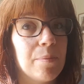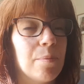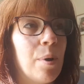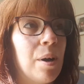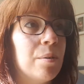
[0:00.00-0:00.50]

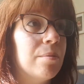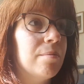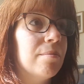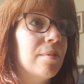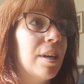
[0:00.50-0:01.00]
Well,
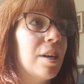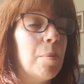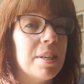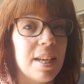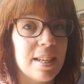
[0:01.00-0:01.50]
a
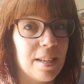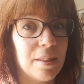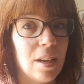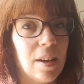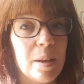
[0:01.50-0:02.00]
couple of days down
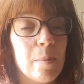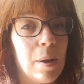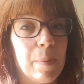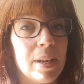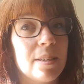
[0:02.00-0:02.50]
the line, it
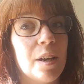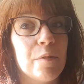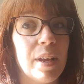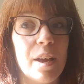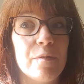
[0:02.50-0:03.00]
might be
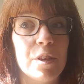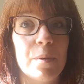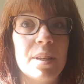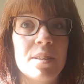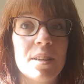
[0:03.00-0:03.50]
self-care for you
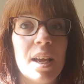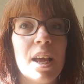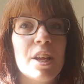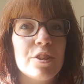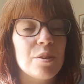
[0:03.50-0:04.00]
is,
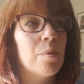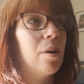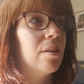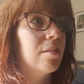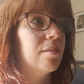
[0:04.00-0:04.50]
do you know what,